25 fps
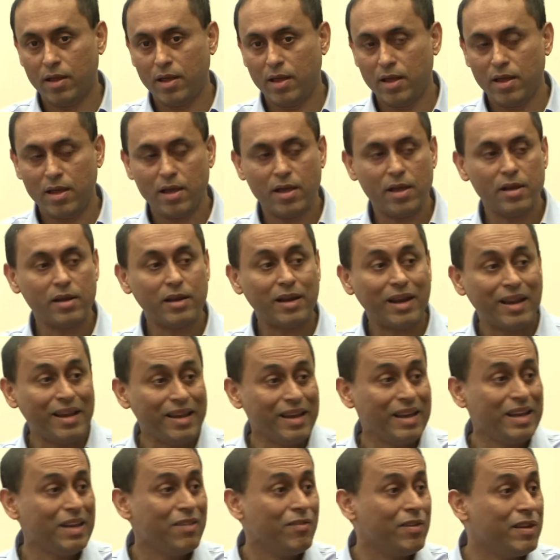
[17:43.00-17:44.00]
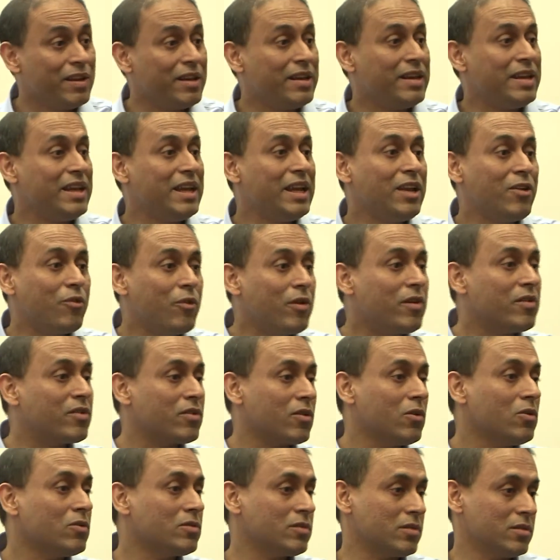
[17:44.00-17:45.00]
And clearly we need
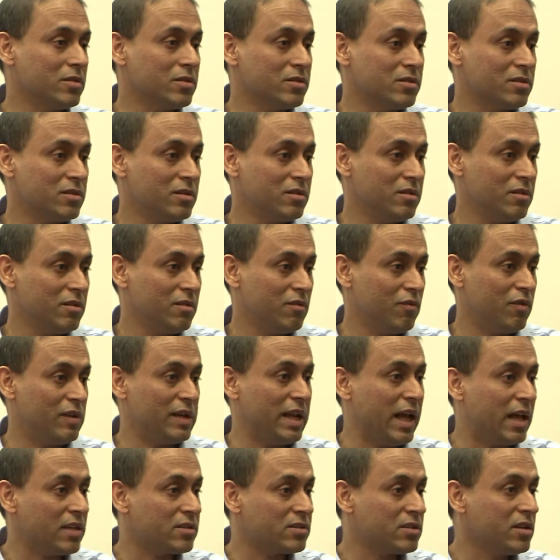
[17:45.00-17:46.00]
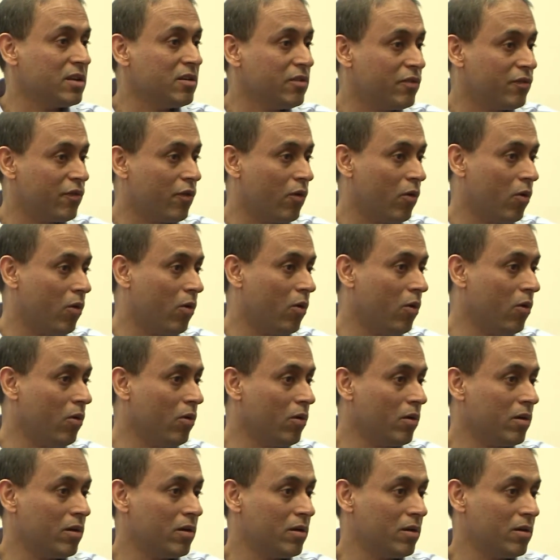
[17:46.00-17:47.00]
resources, financing
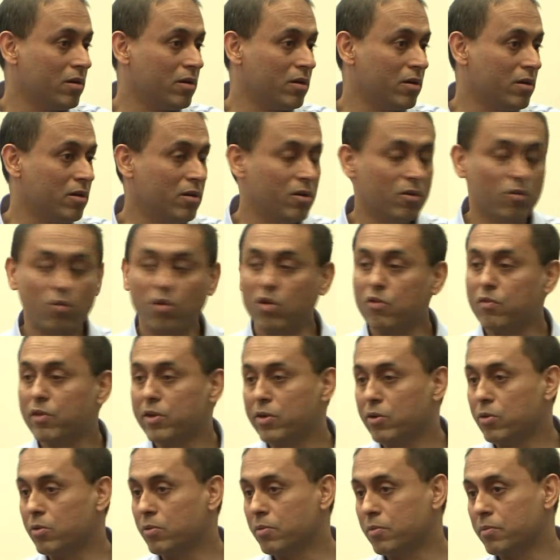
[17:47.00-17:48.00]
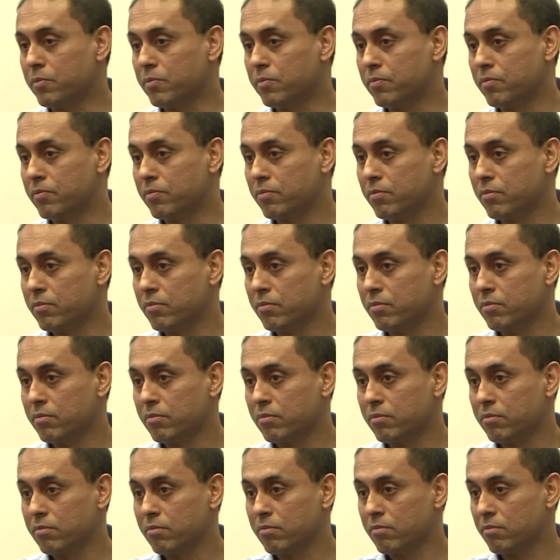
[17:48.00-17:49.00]
for what we do,
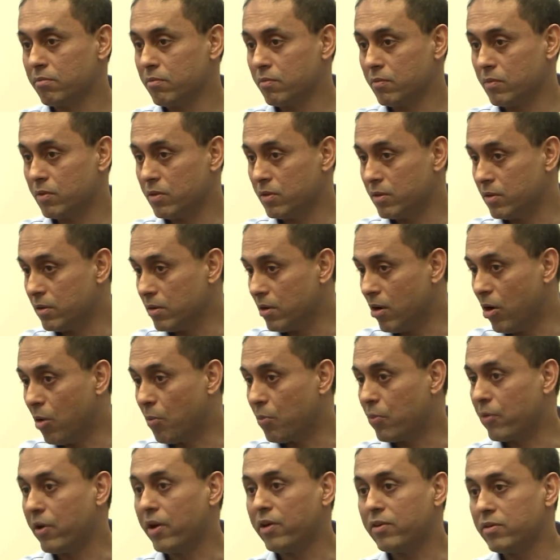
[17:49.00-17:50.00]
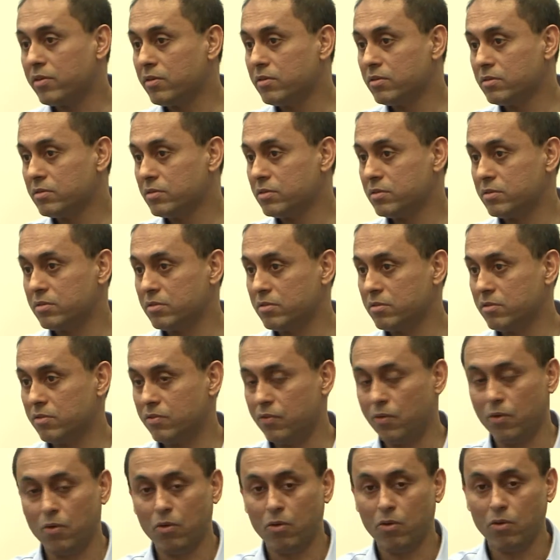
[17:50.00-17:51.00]
the operations,
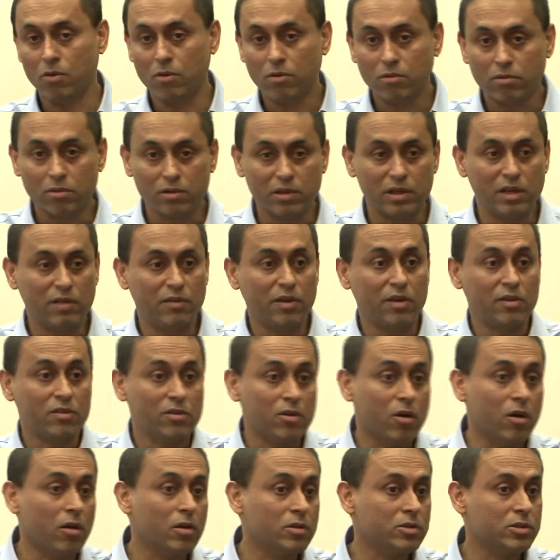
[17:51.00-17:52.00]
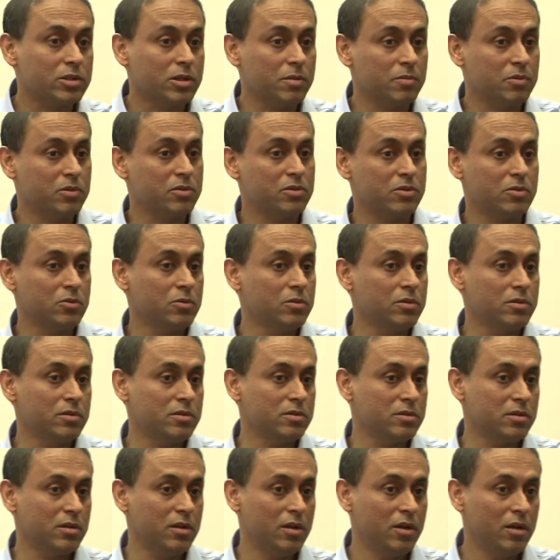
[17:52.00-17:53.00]
for giving scholarship to
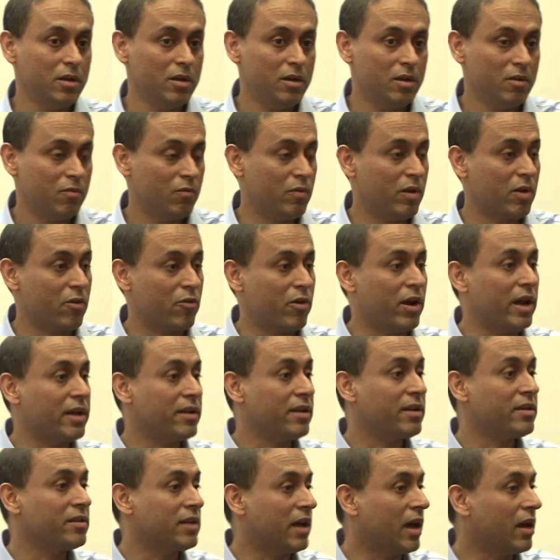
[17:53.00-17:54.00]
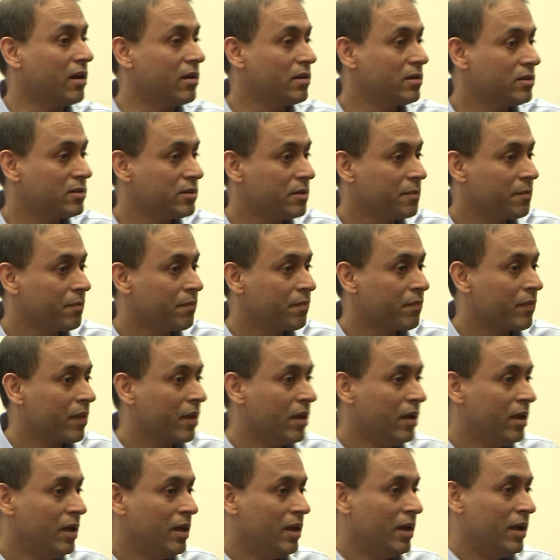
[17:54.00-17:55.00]
students, attracting talent.
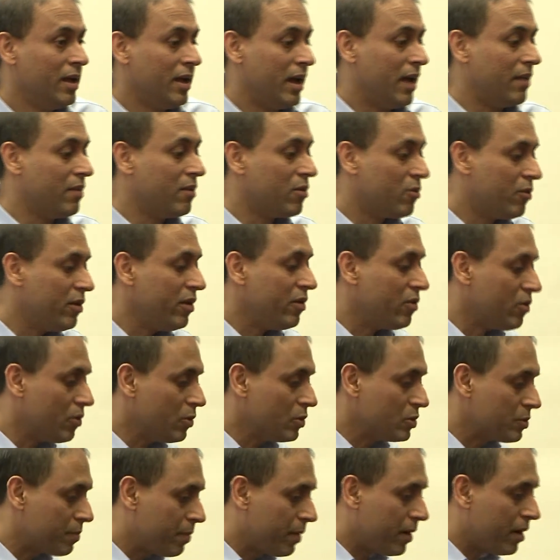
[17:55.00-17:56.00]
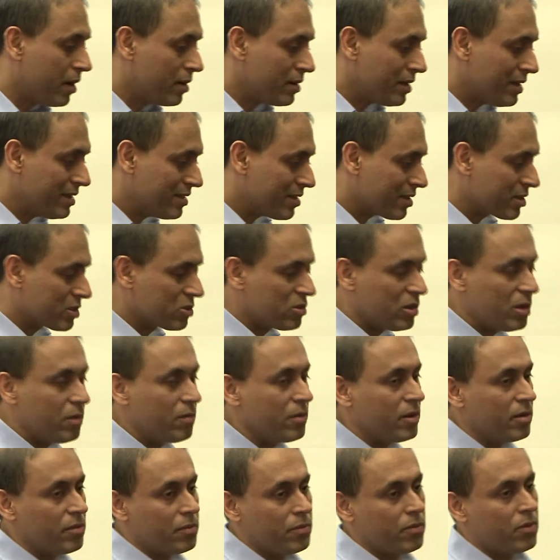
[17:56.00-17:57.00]
And the resource part is
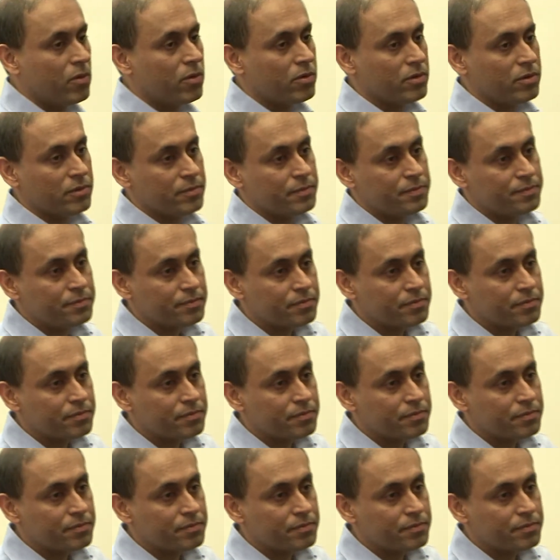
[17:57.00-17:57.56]
extremely important.